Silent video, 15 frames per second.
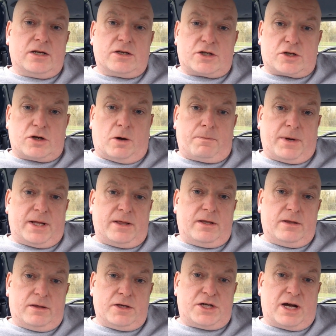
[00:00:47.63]
stopping
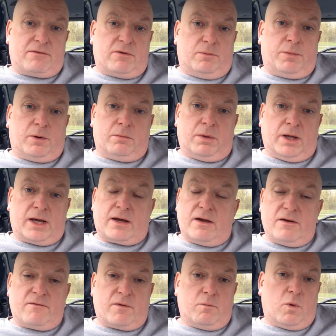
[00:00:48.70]
the general public
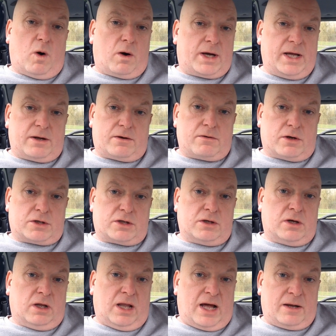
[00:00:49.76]
from walking across
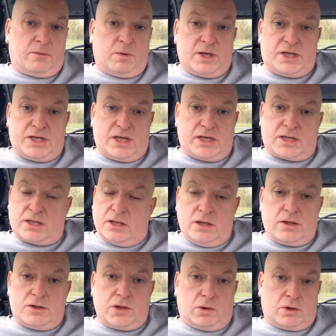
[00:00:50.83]
their land, which is
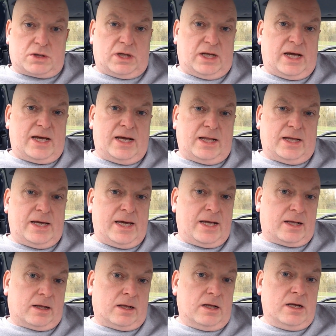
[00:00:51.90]
totally
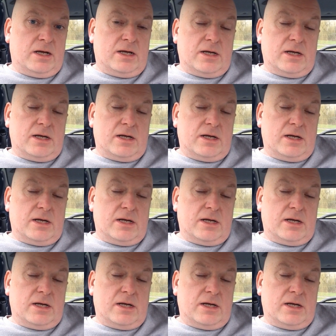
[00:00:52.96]
illegal.